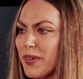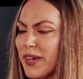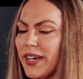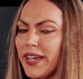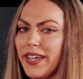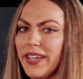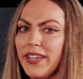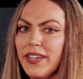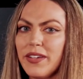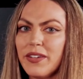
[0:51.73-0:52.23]

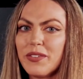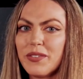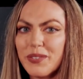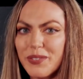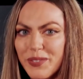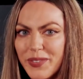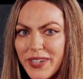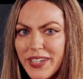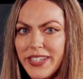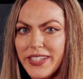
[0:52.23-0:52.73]
My
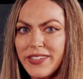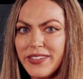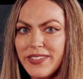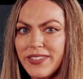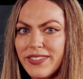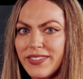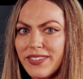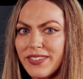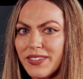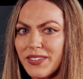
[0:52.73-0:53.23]

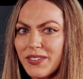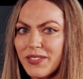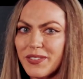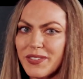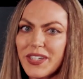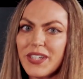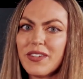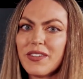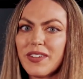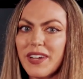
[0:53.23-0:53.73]

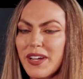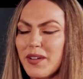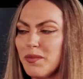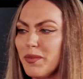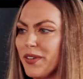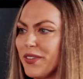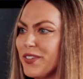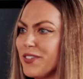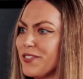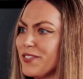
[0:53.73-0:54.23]

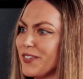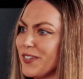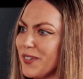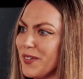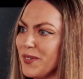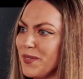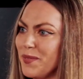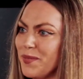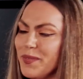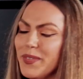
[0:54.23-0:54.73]
great-great-grandmother
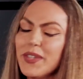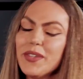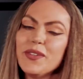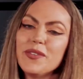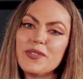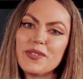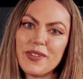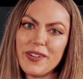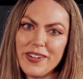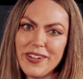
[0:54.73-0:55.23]
from
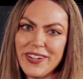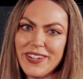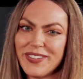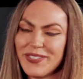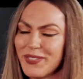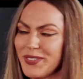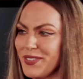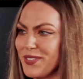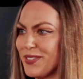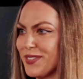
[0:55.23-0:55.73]

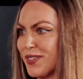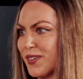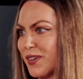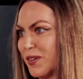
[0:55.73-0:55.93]
Iran was